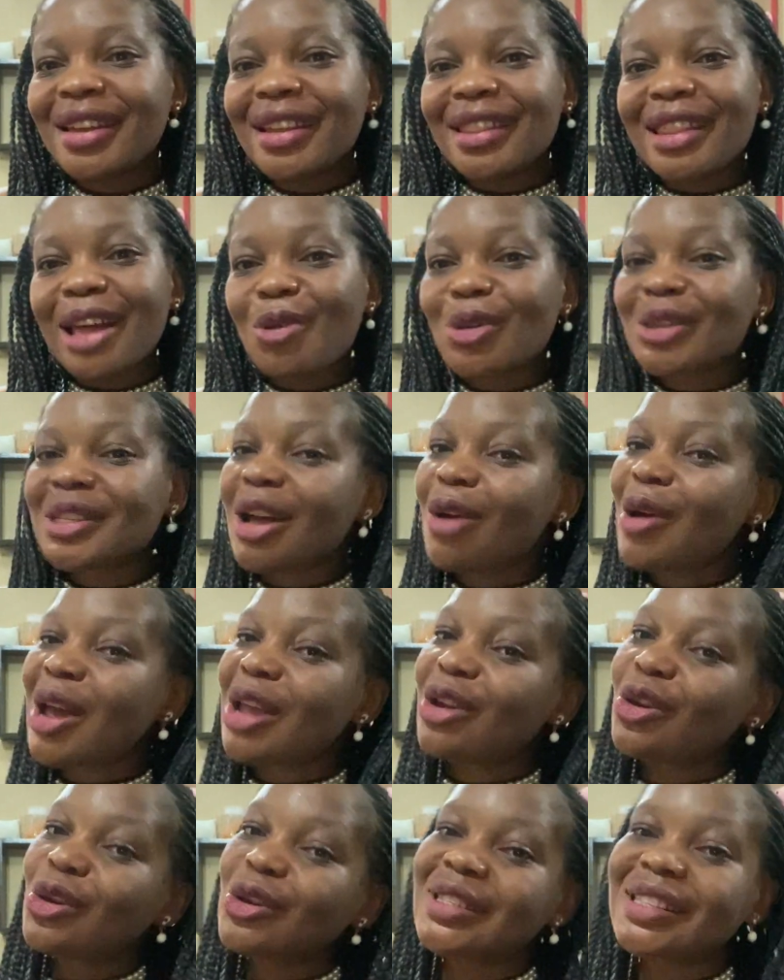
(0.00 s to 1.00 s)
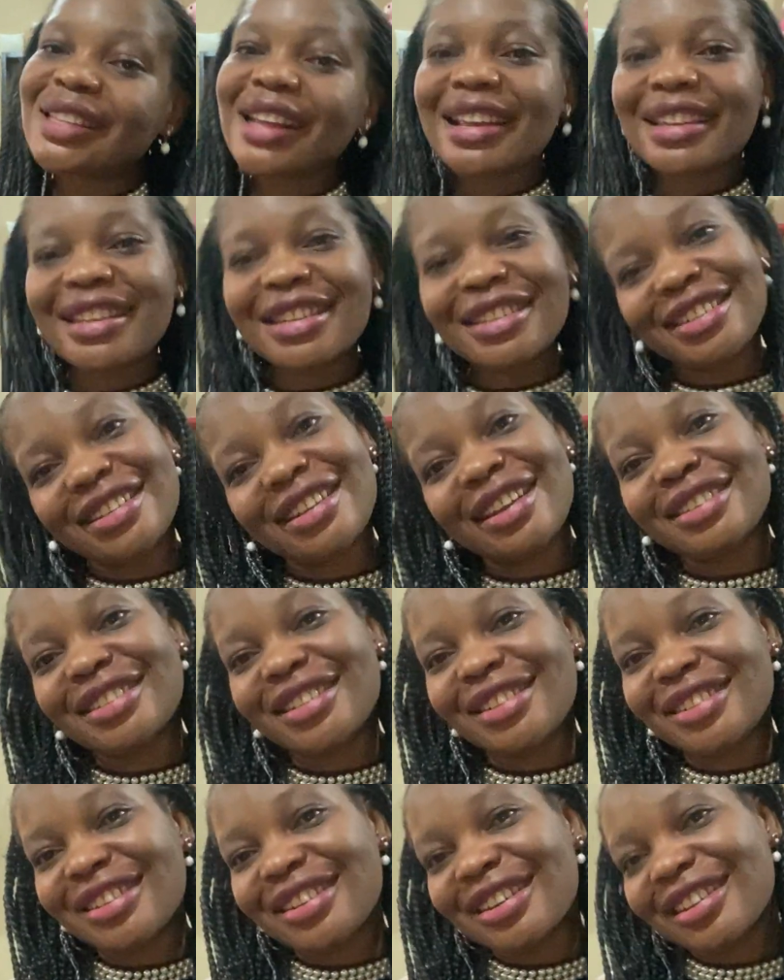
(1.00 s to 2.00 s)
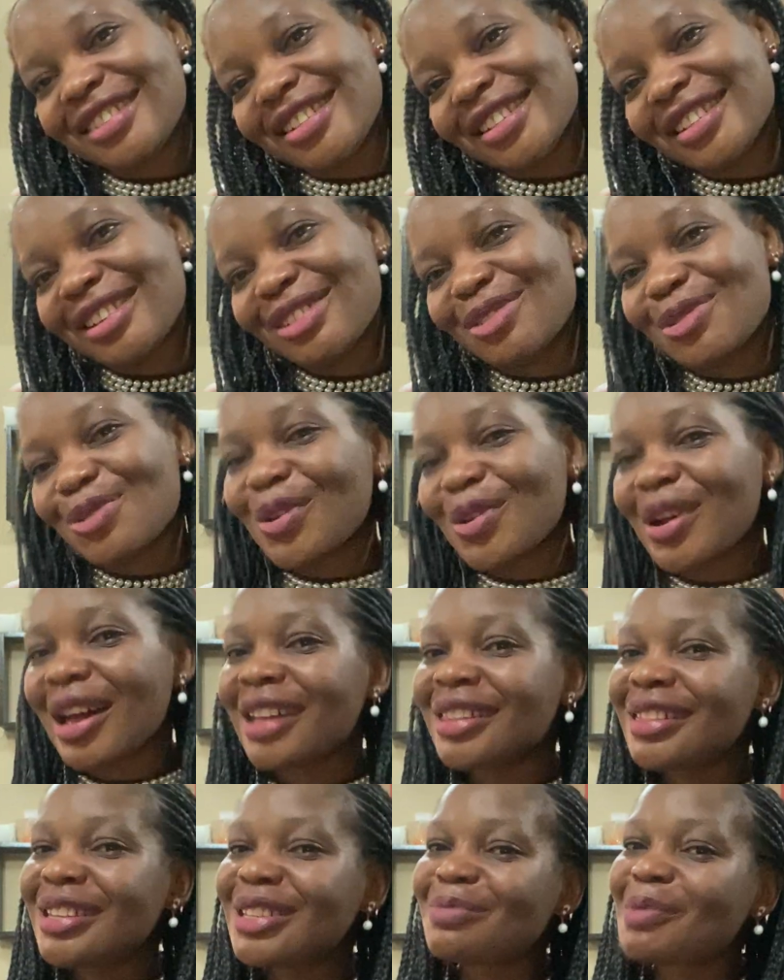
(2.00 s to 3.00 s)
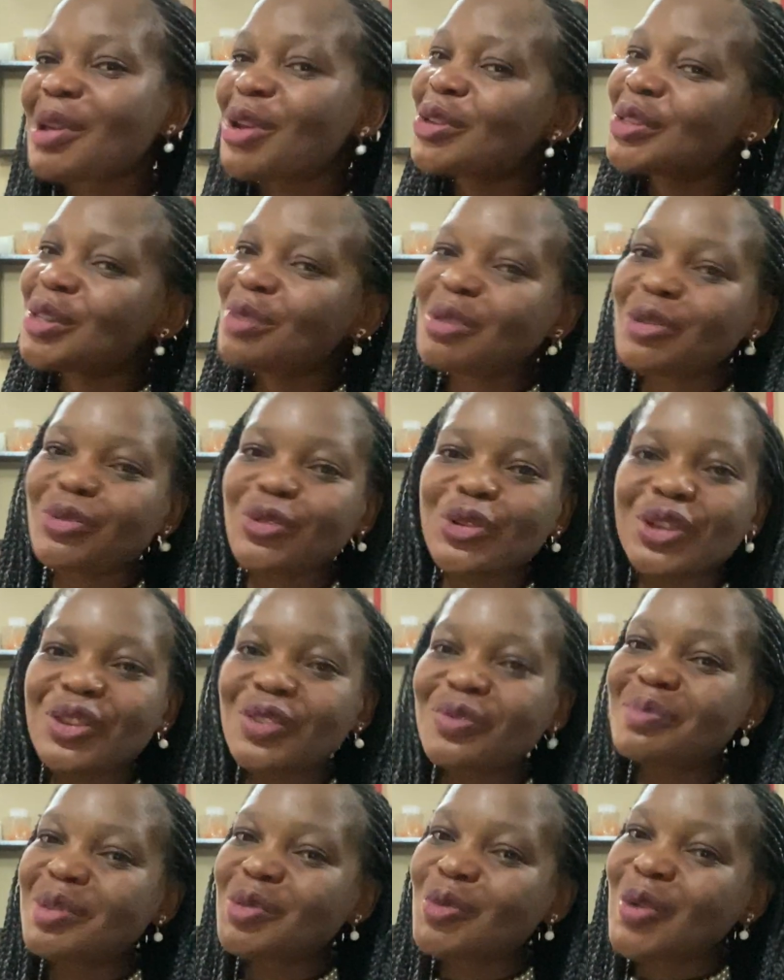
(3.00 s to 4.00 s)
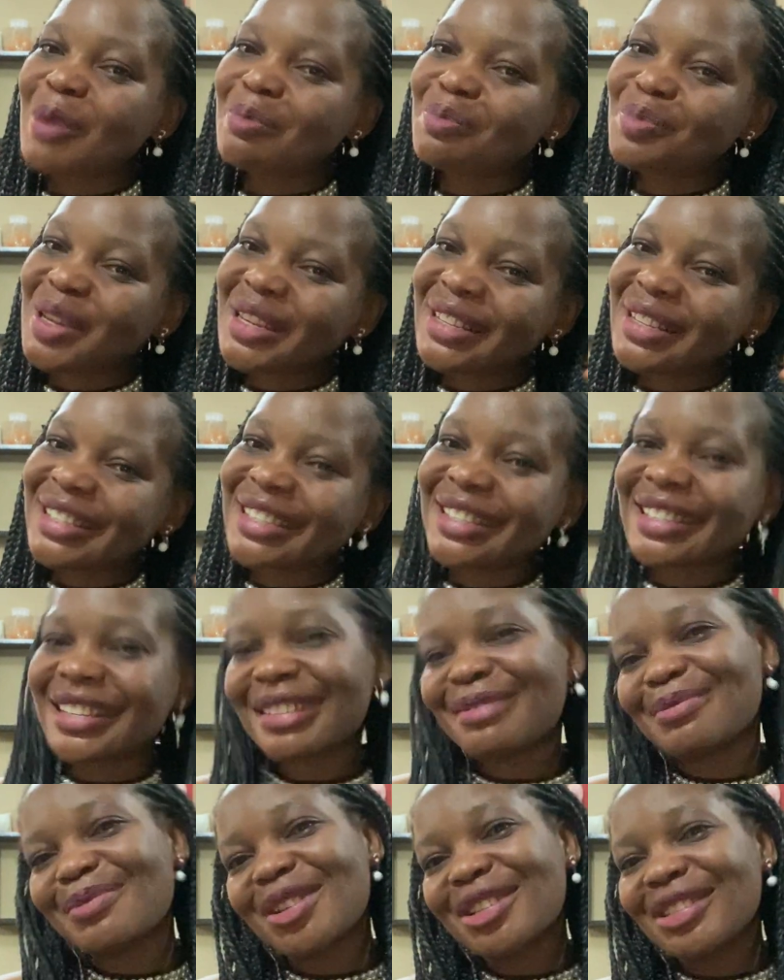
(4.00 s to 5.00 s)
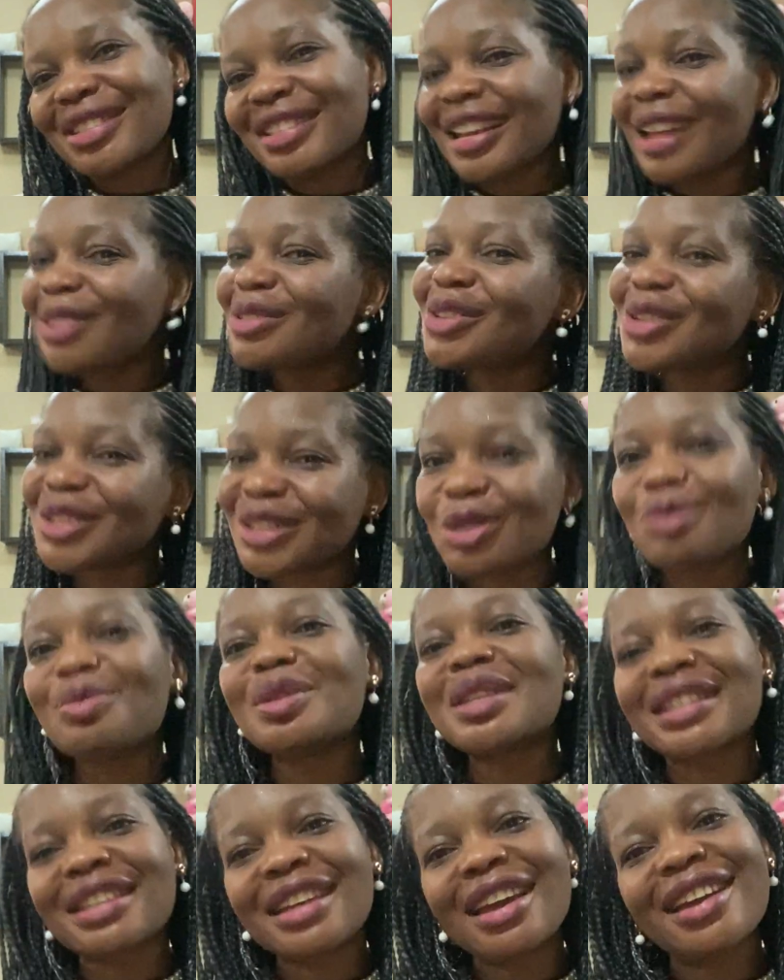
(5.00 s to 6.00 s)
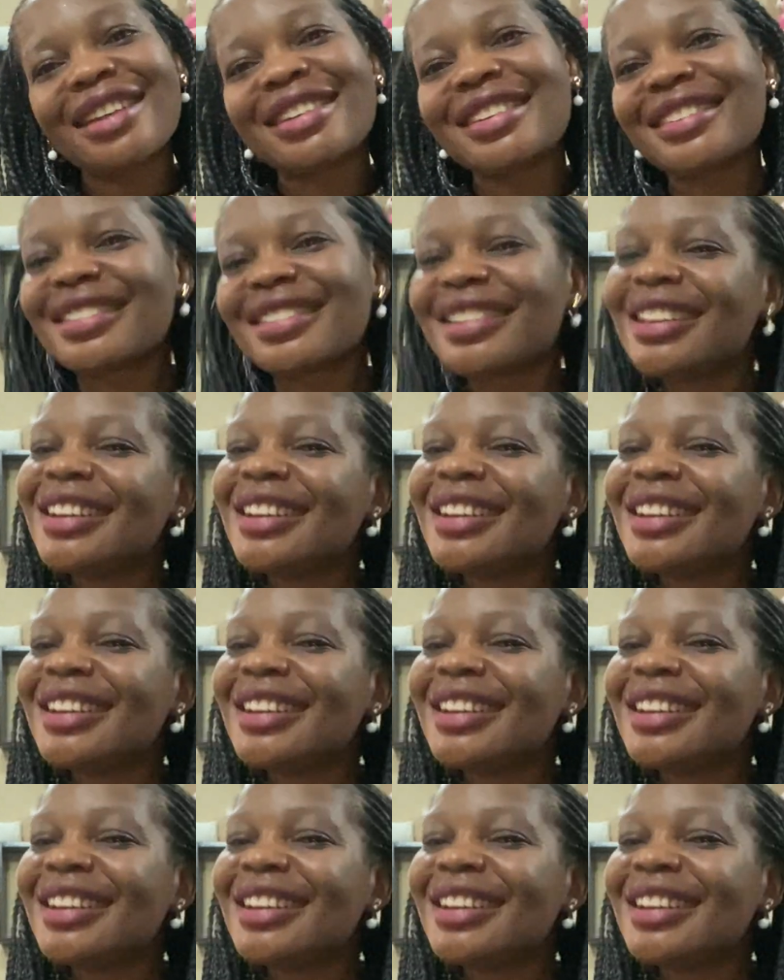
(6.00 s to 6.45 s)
That was how I lost that chicken. At least my customer forgive me one big chicken. But as no, she'll be scared.